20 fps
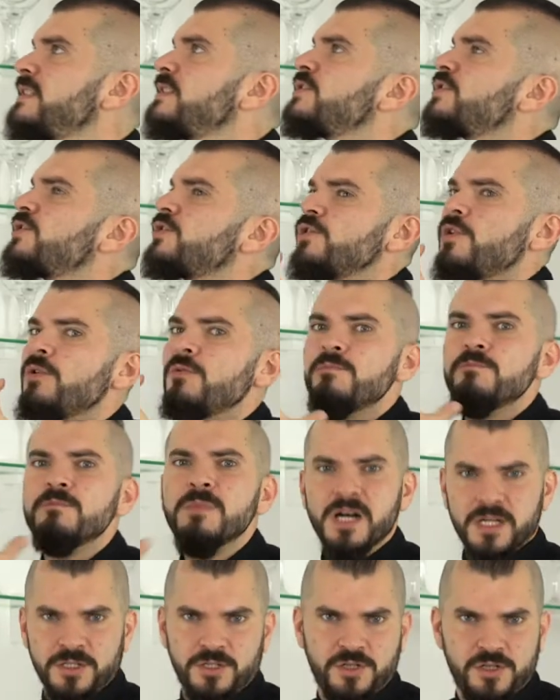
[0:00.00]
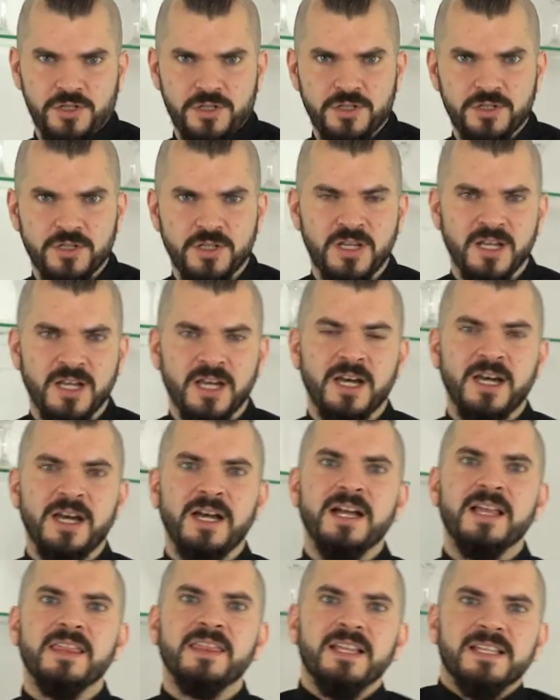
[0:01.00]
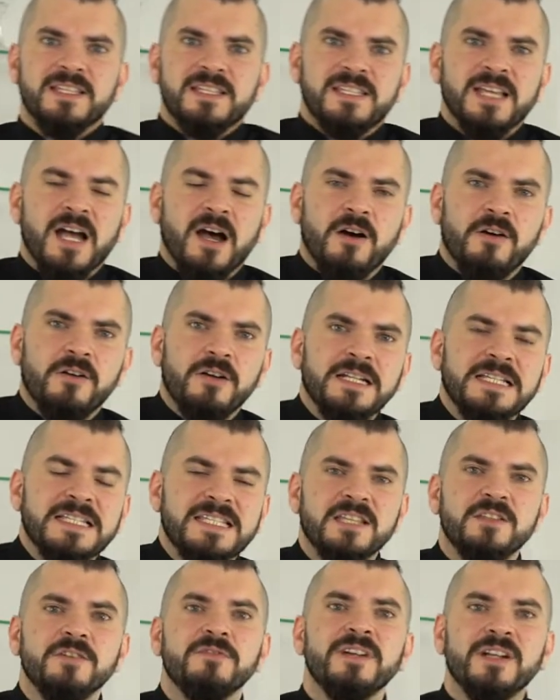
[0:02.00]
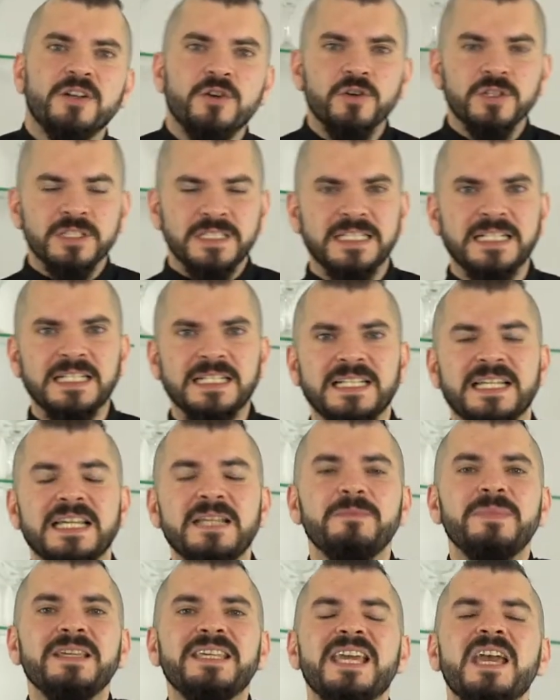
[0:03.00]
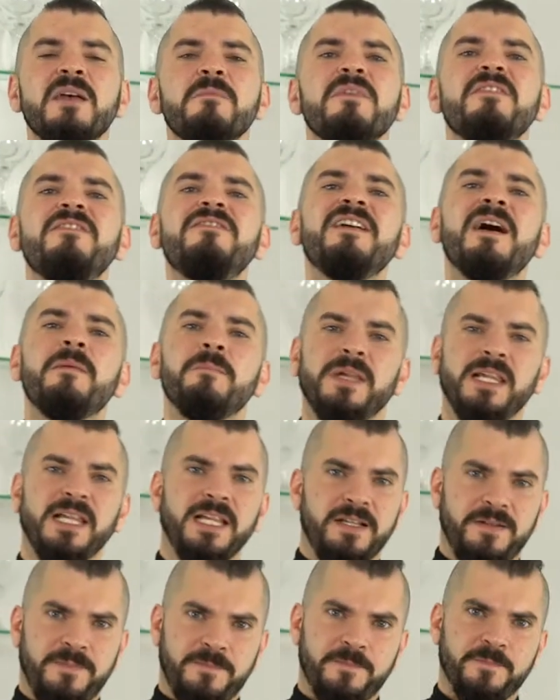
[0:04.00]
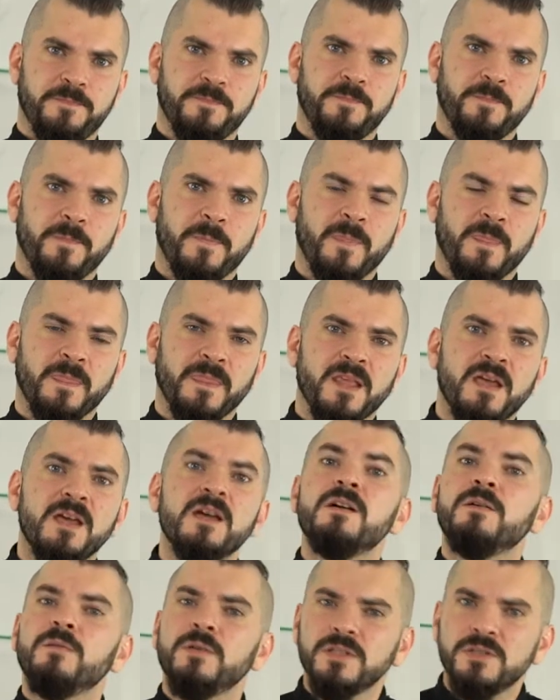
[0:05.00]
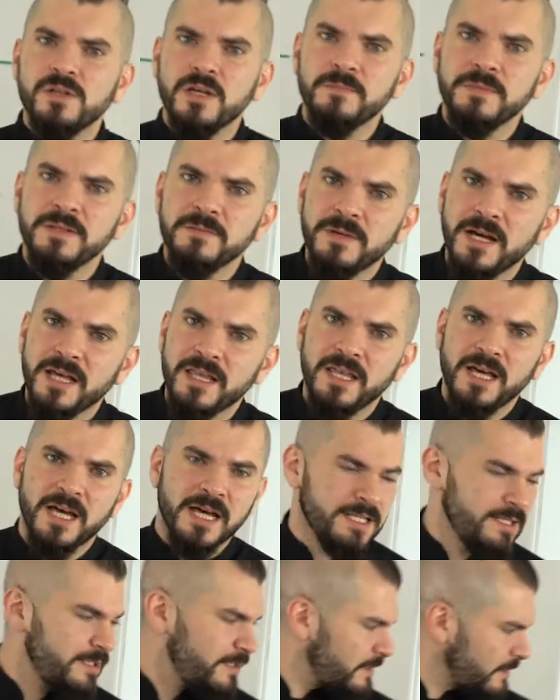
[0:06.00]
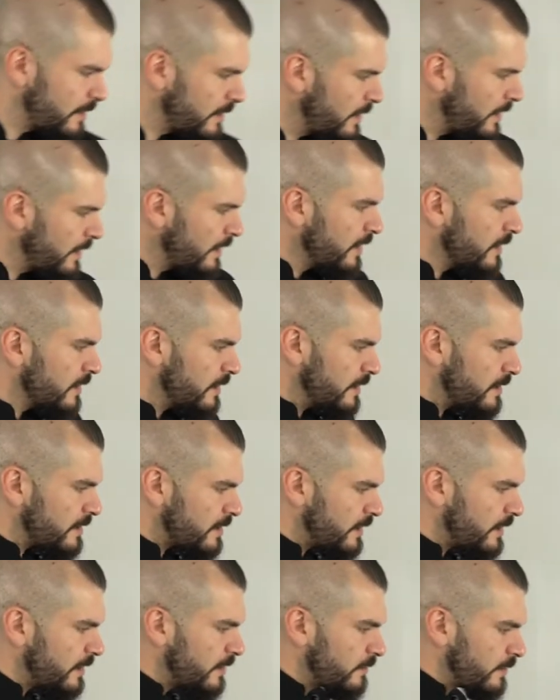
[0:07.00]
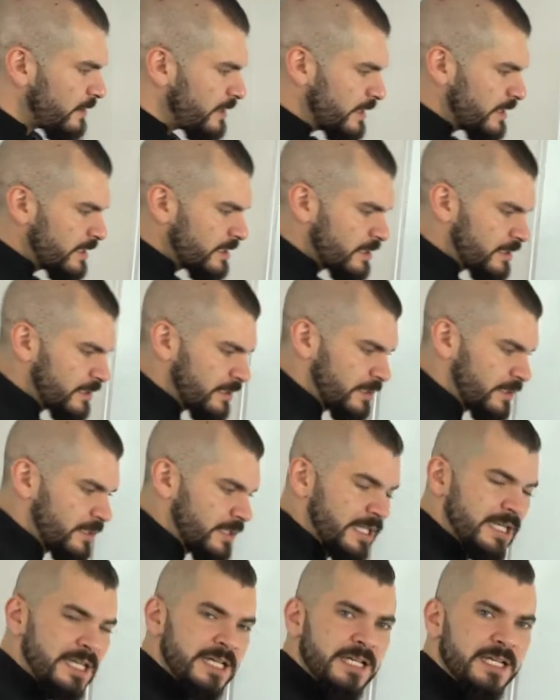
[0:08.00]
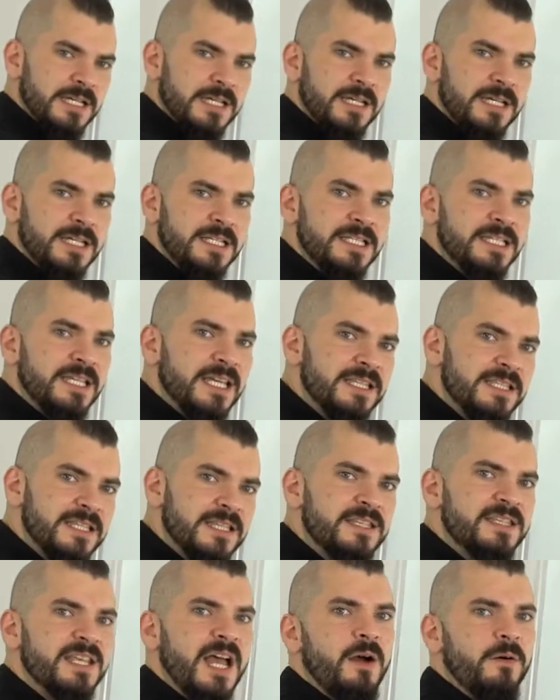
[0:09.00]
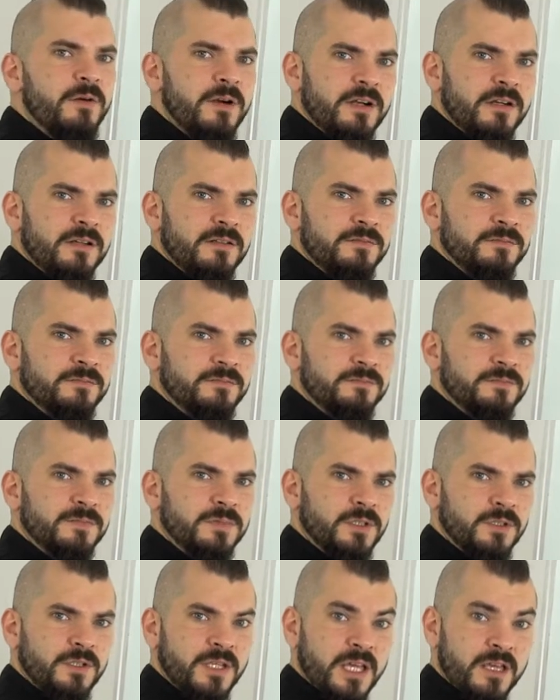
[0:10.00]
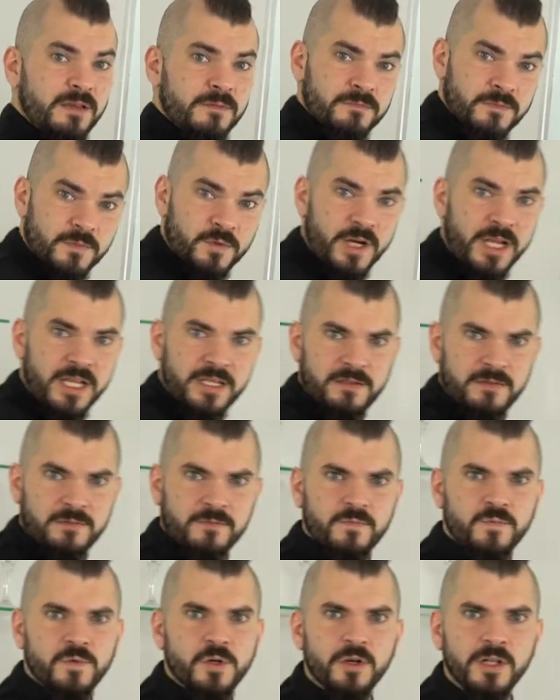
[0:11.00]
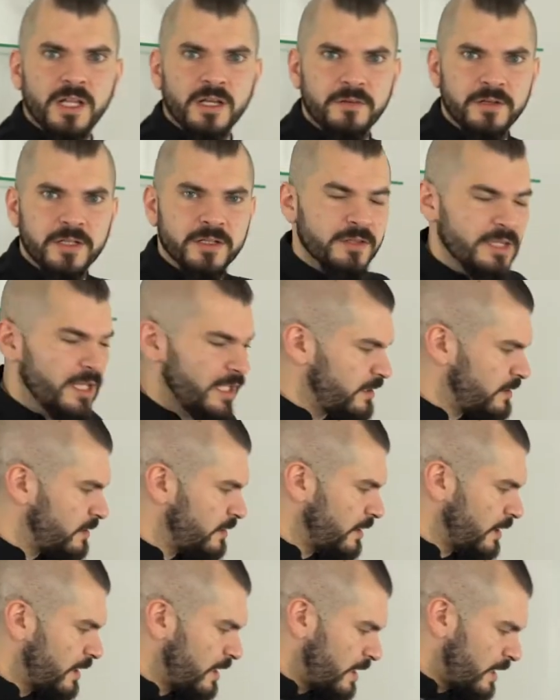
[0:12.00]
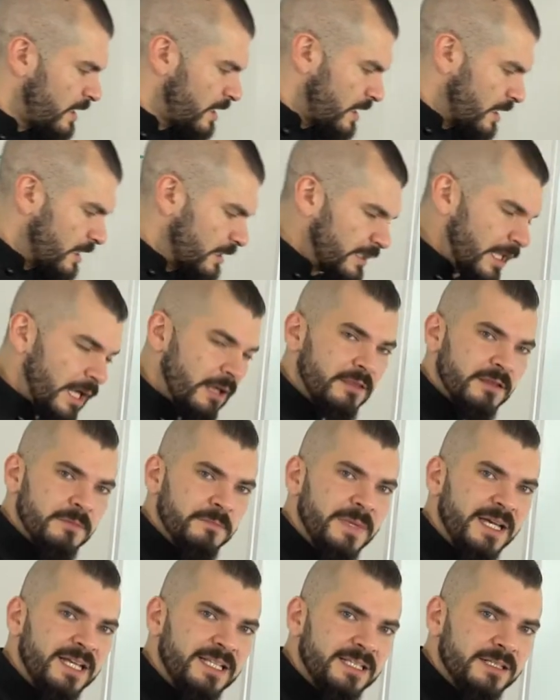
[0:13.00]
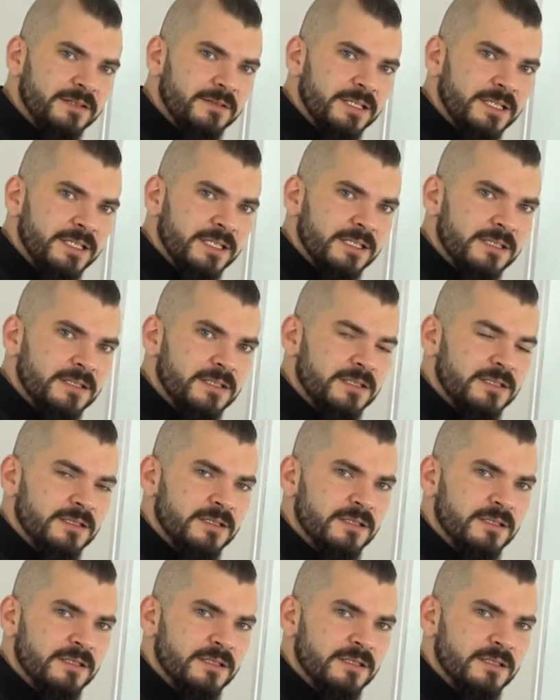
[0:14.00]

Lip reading: it so much that sour, instead of a cocktail, it became a family. What do I mean by that? These three ingredients indicate a sour. Okay, great. We all agree on that. Now, the main ingredient